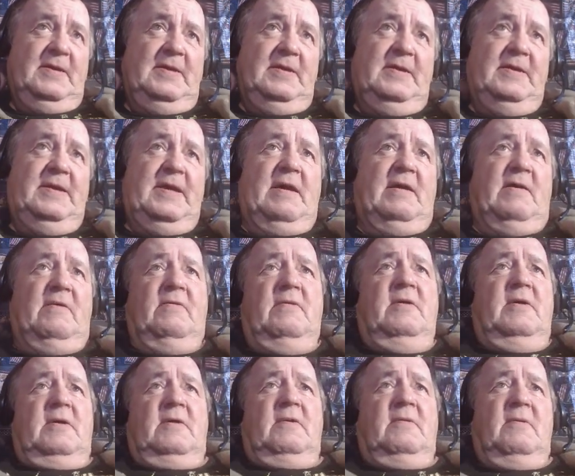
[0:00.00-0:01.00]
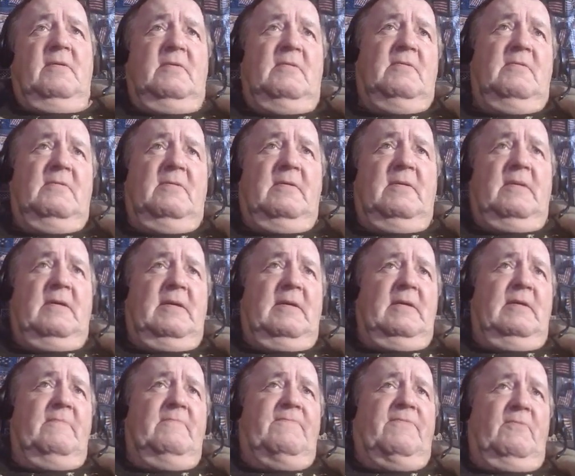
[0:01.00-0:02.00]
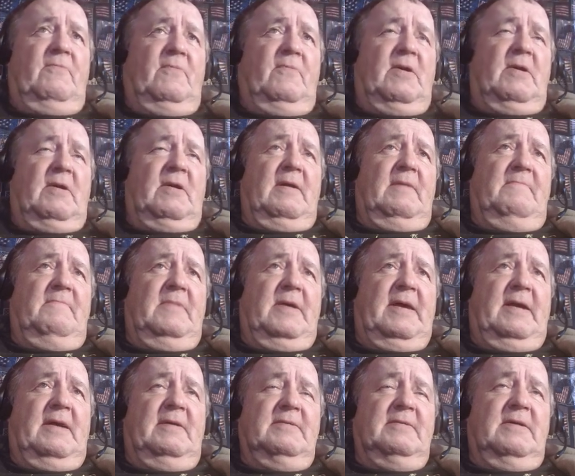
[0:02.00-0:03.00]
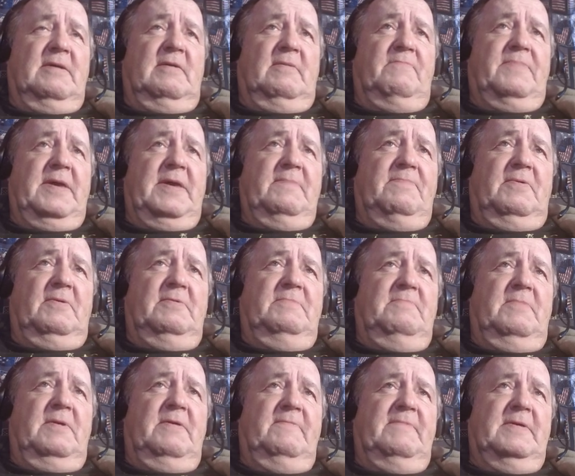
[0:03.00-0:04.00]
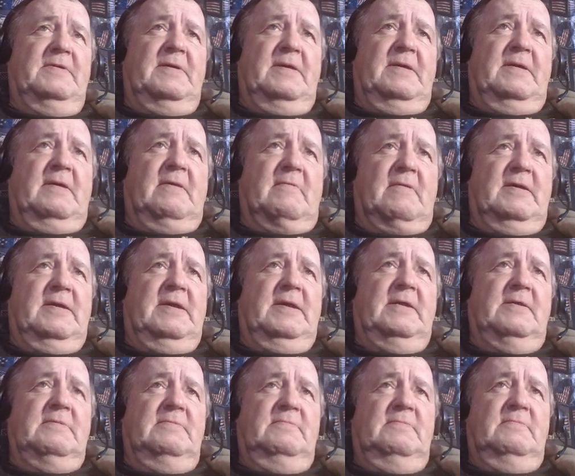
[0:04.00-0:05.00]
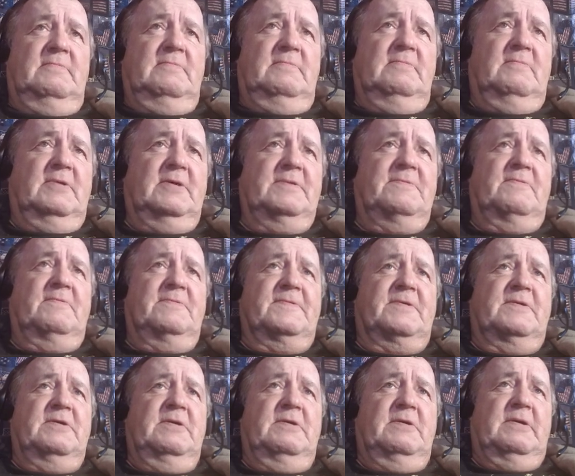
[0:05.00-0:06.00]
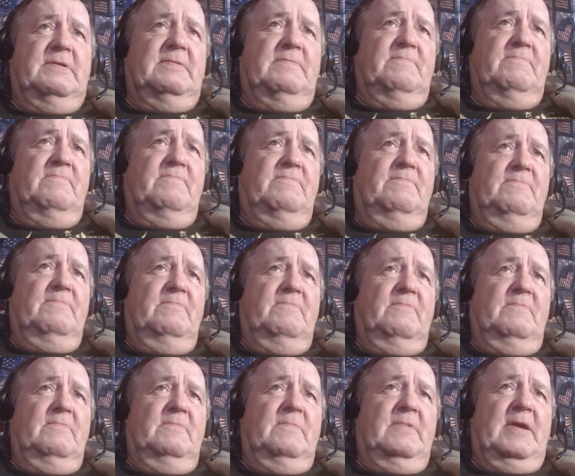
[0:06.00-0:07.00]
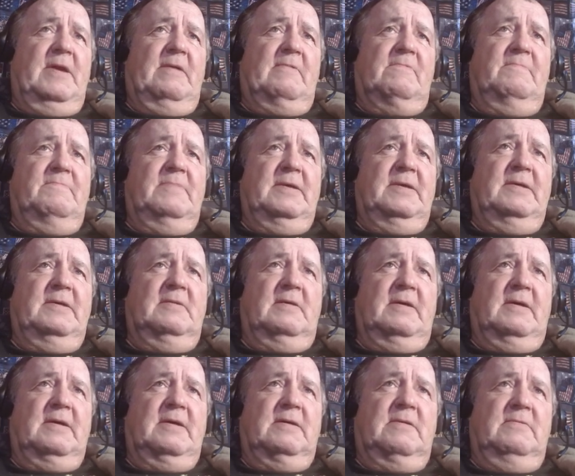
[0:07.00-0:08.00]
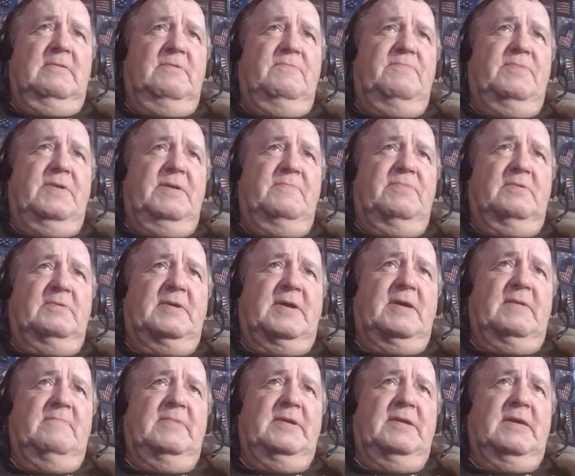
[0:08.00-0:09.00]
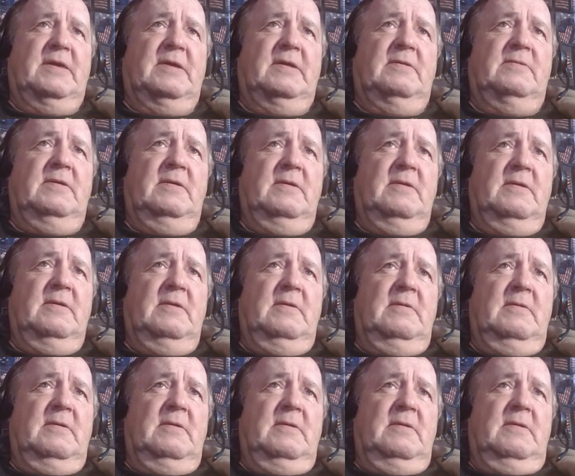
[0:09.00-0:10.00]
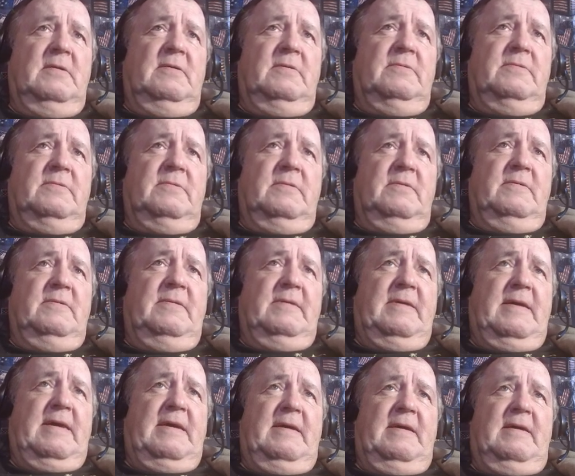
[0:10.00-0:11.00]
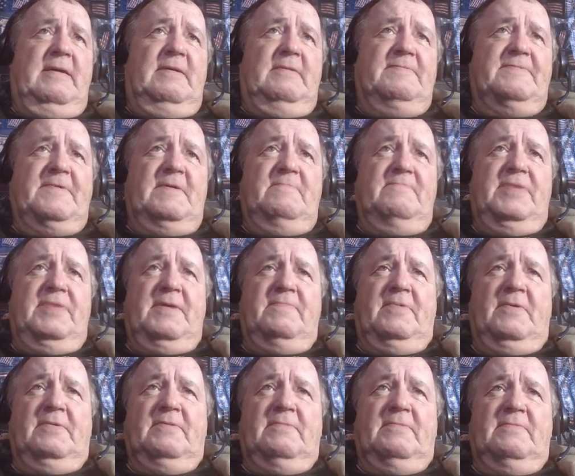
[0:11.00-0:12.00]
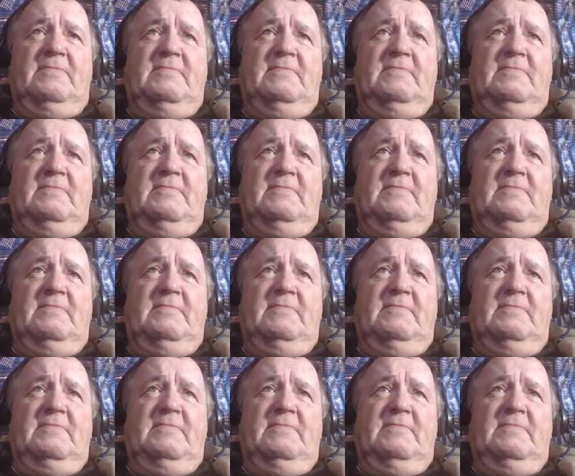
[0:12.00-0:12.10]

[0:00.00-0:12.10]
Now, from where I'm at, people would move in the area, which was good. Everybody liked new people coming in. And some people